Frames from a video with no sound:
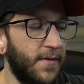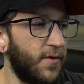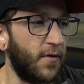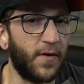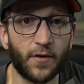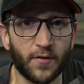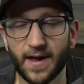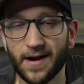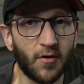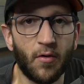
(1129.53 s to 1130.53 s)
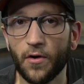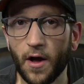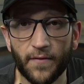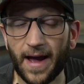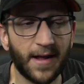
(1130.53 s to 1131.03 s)
so they're just kind of going
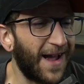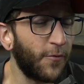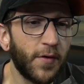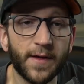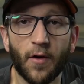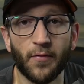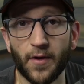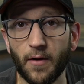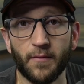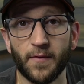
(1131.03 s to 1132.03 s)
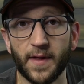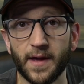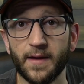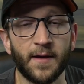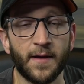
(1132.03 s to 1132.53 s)
off. I, I really don't know.
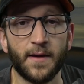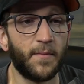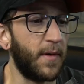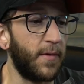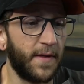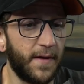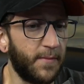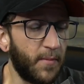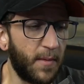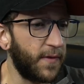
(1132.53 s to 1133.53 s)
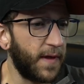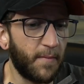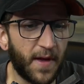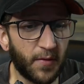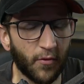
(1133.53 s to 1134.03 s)
Like maybe they maybe they
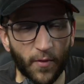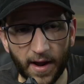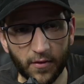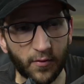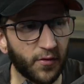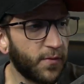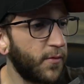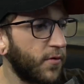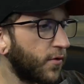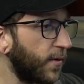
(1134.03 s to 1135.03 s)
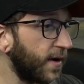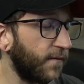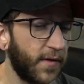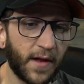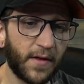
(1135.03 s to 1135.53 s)
made their way into a smooth swing
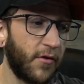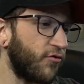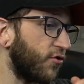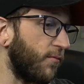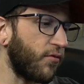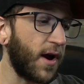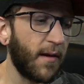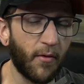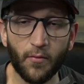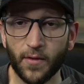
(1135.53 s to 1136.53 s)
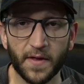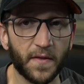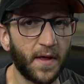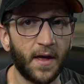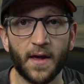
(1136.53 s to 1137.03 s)
config. There was just a problem
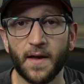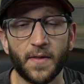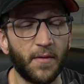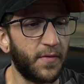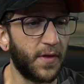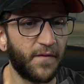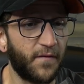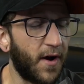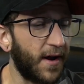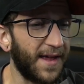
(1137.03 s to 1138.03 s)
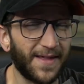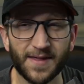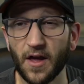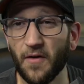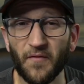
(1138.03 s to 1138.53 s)
with the the font
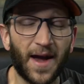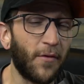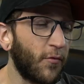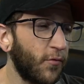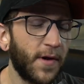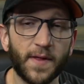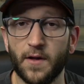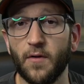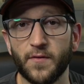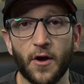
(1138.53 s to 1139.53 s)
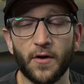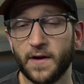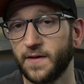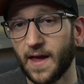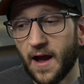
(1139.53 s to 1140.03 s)
itself. I really don't know
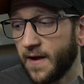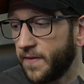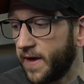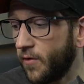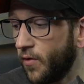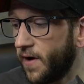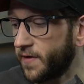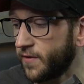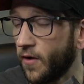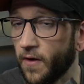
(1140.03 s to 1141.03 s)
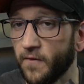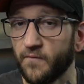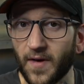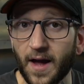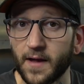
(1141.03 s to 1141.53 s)
because the odd thing was is all the
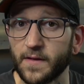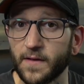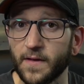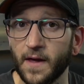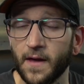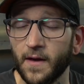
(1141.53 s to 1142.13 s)
fonts